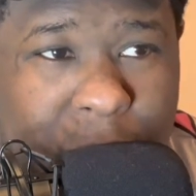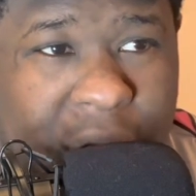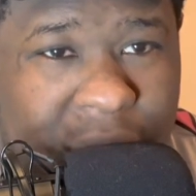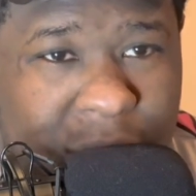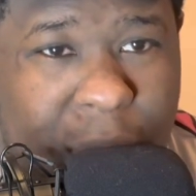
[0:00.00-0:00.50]

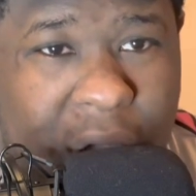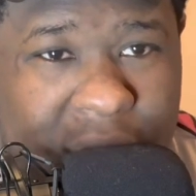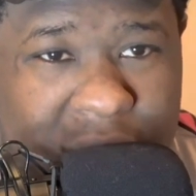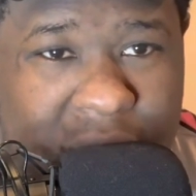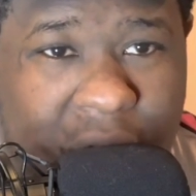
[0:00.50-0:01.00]
But
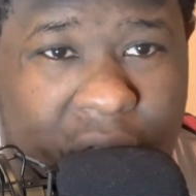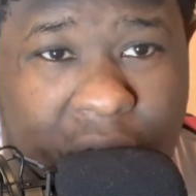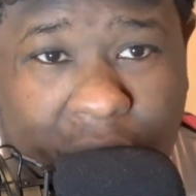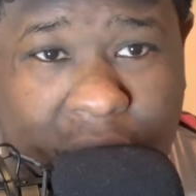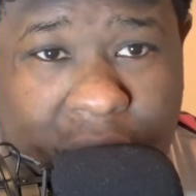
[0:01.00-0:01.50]
everybody's
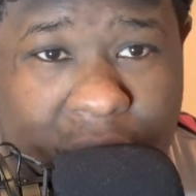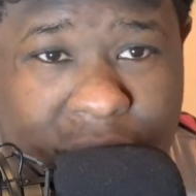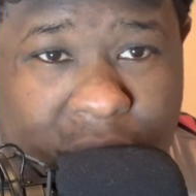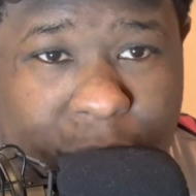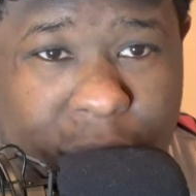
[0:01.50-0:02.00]
young
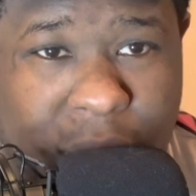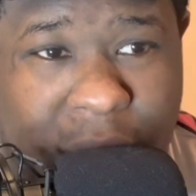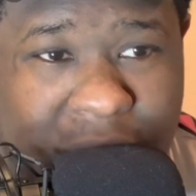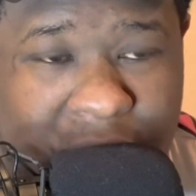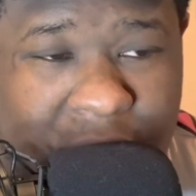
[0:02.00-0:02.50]
enough to
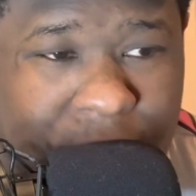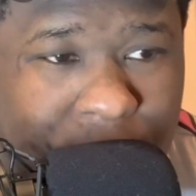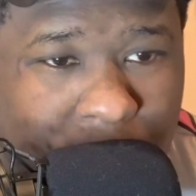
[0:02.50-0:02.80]
progress.